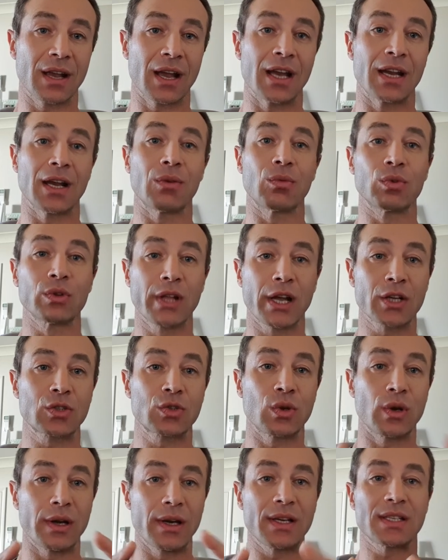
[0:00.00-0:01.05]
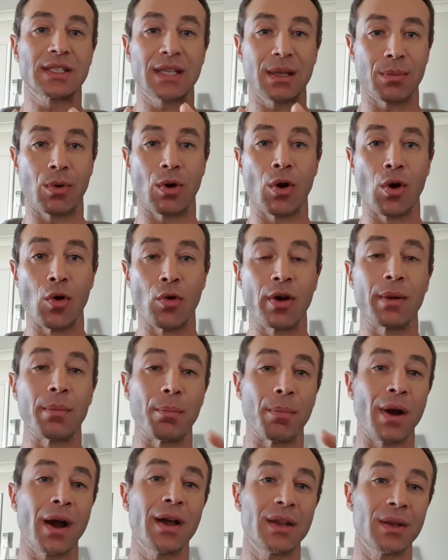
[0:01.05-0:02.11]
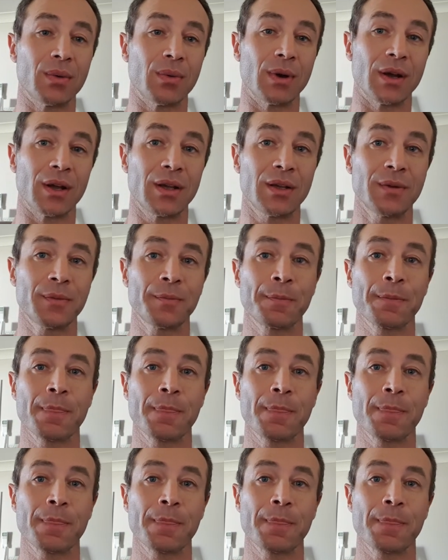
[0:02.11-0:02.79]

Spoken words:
and I would like to list them all. And by the way,